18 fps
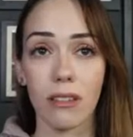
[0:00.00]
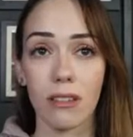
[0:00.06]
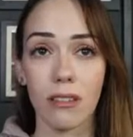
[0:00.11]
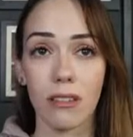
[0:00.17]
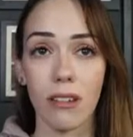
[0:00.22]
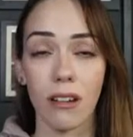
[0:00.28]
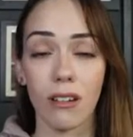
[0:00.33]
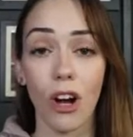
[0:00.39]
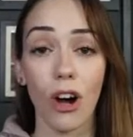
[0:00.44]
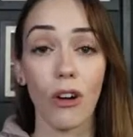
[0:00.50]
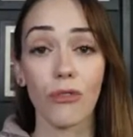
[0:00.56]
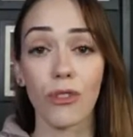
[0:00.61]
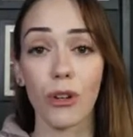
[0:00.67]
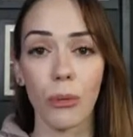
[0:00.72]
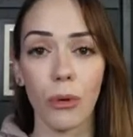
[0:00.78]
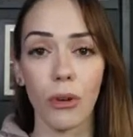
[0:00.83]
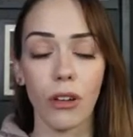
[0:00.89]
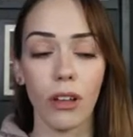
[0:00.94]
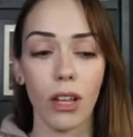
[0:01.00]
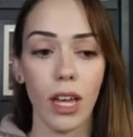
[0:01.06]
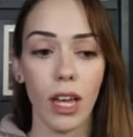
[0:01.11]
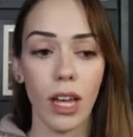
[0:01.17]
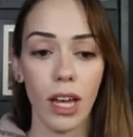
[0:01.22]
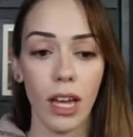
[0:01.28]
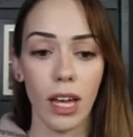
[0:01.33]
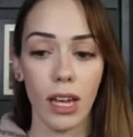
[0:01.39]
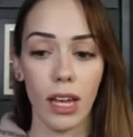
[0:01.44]
It's uncomfortable,
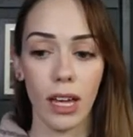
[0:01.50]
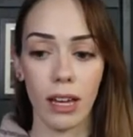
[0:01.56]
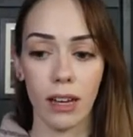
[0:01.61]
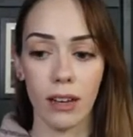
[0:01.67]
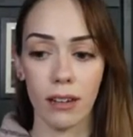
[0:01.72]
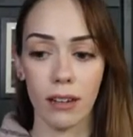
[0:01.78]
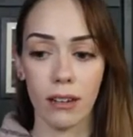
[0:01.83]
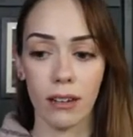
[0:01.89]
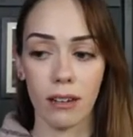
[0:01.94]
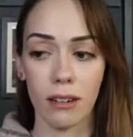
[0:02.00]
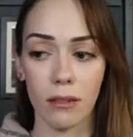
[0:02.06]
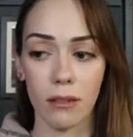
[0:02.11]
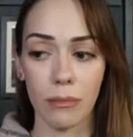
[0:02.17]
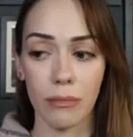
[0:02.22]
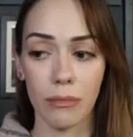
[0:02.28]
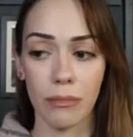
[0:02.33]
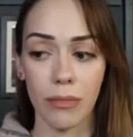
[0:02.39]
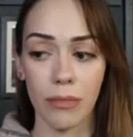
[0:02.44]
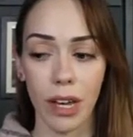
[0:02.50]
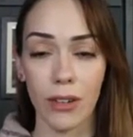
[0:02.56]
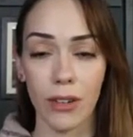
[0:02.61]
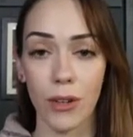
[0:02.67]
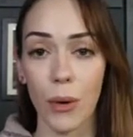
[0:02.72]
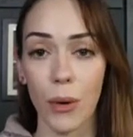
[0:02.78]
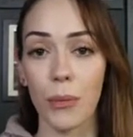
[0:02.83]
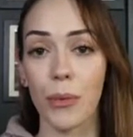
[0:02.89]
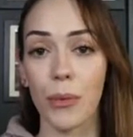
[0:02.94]
and I
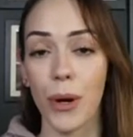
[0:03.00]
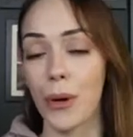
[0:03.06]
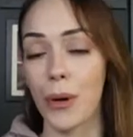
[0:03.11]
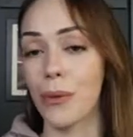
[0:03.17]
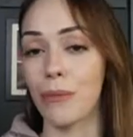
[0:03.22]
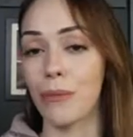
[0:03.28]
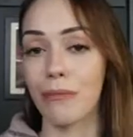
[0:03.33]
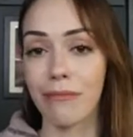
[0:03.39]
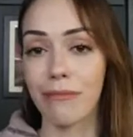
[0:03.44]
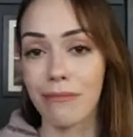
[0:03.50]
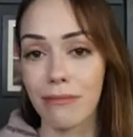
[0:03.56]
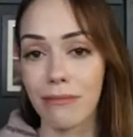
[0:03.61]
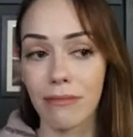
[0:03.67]
don't know.